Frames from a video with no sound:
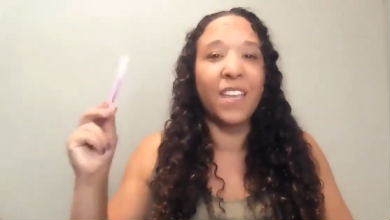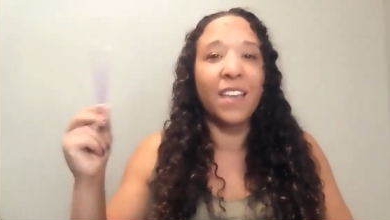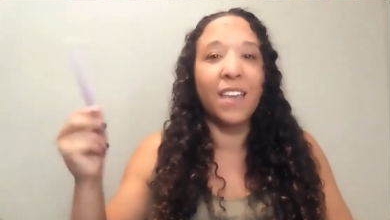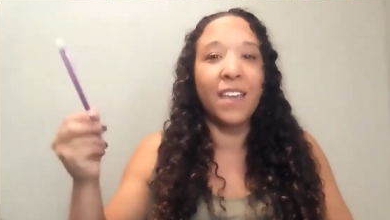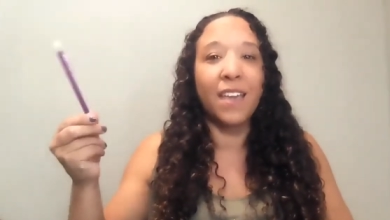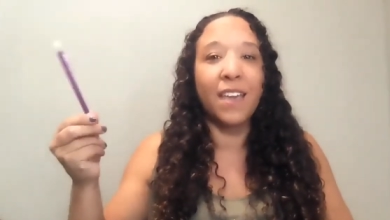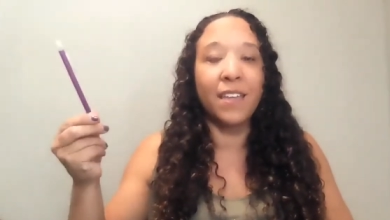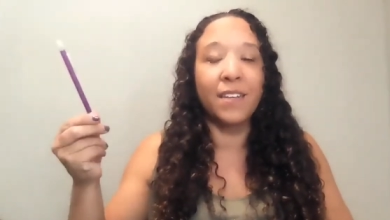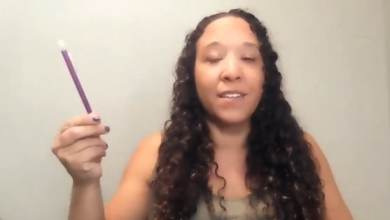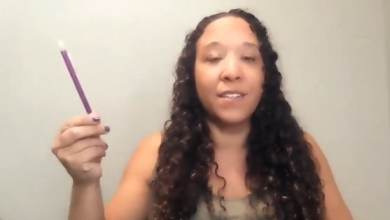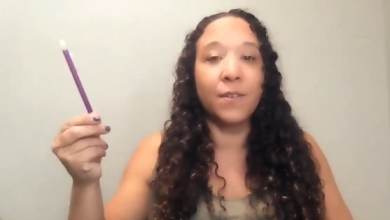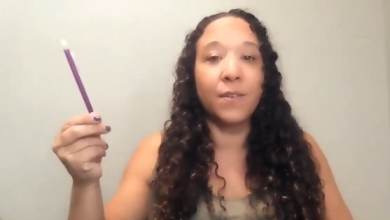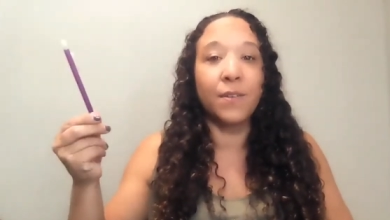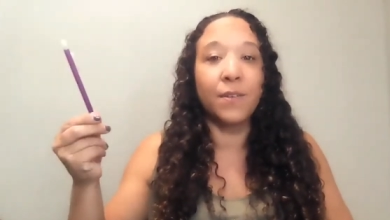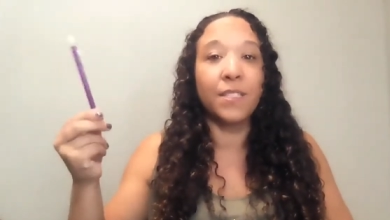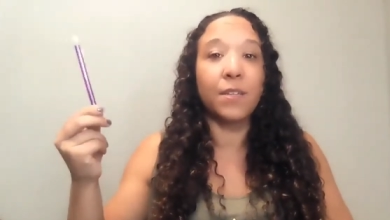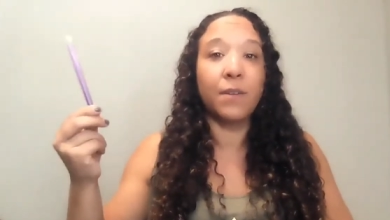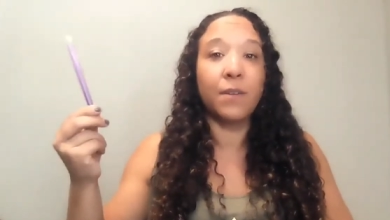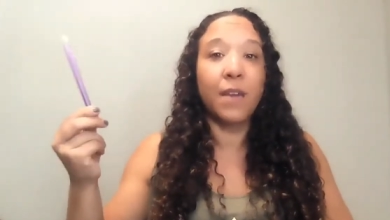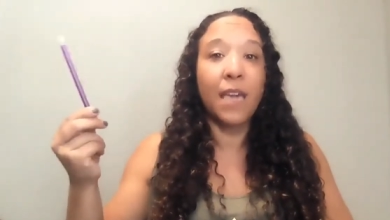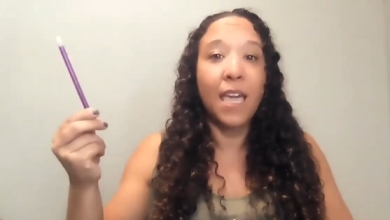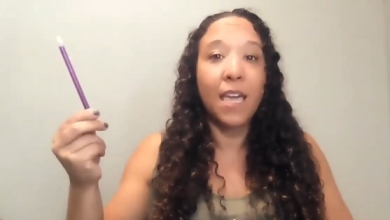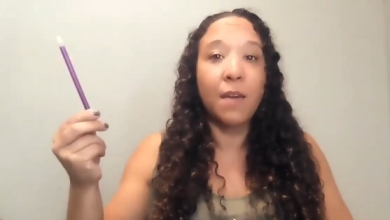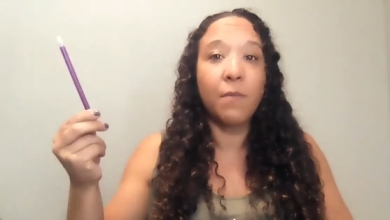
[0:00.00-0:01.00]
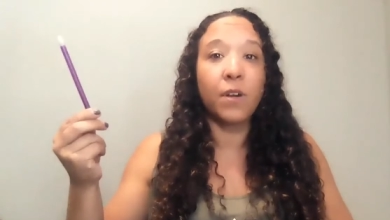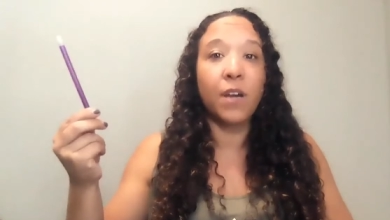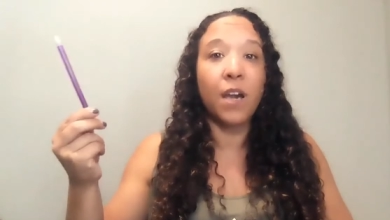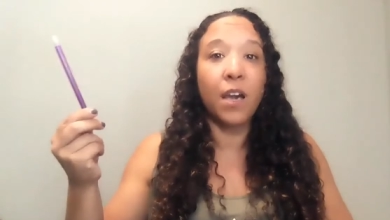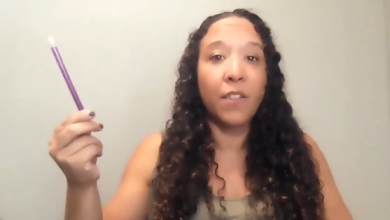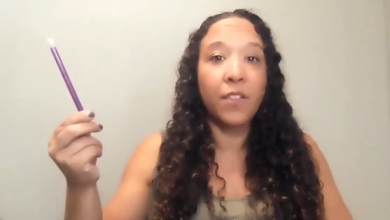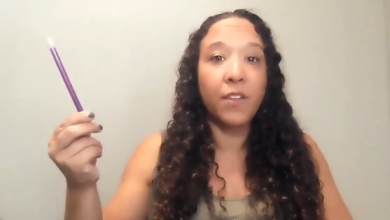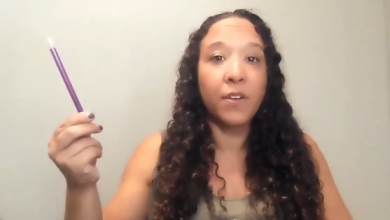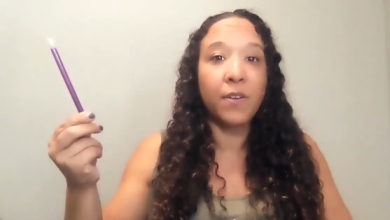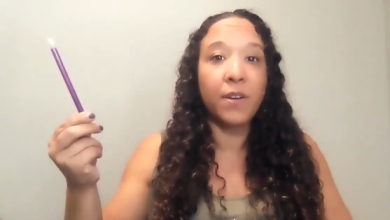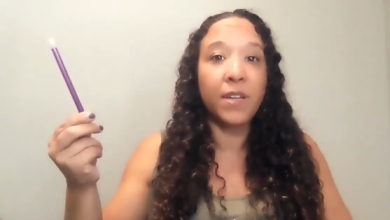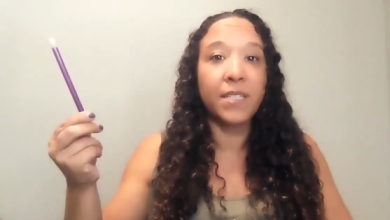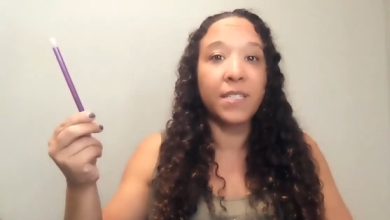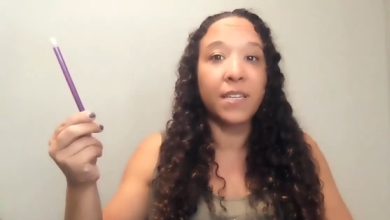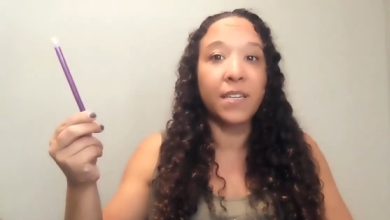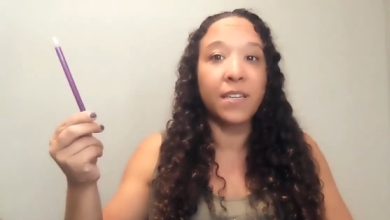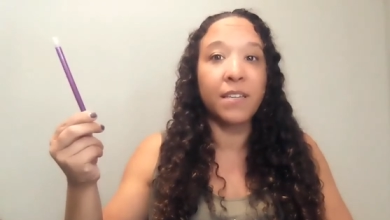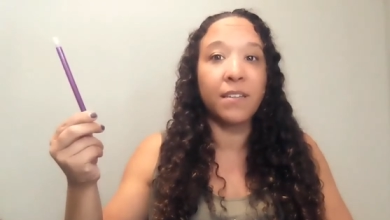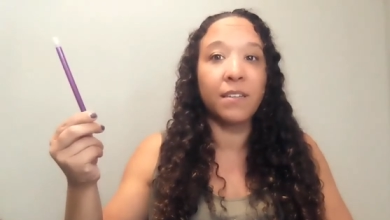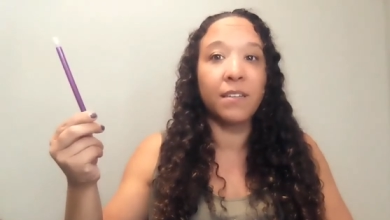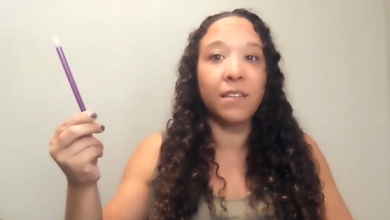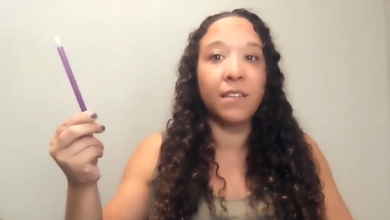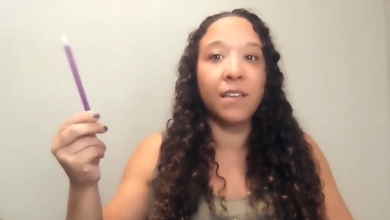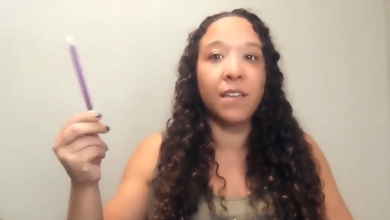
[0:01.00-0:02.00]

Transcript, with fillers: And so I say, okay, what color is it?